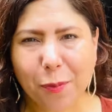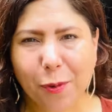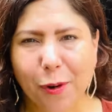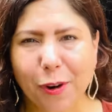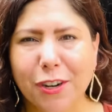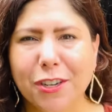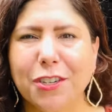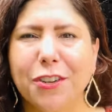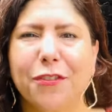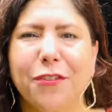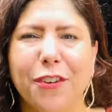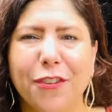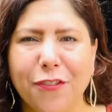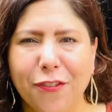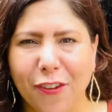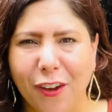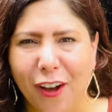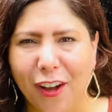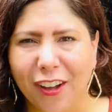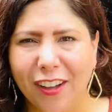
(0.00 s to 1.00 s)
porch for
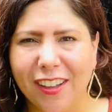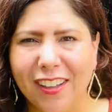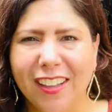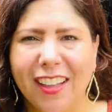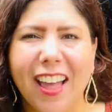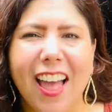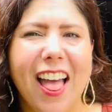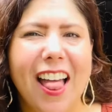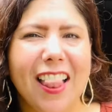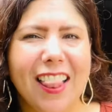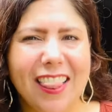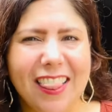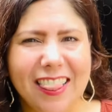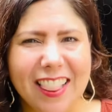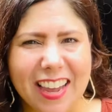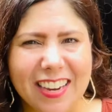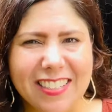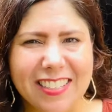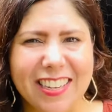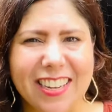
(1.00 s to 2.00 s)
fall.
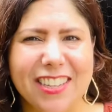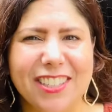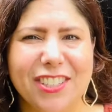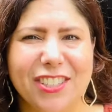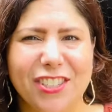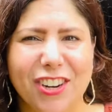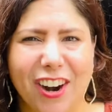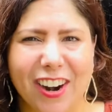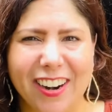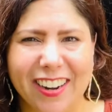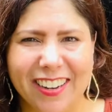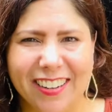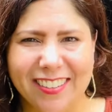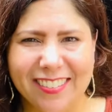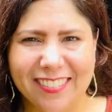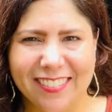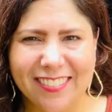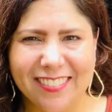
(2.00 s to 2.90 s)
Let's get started.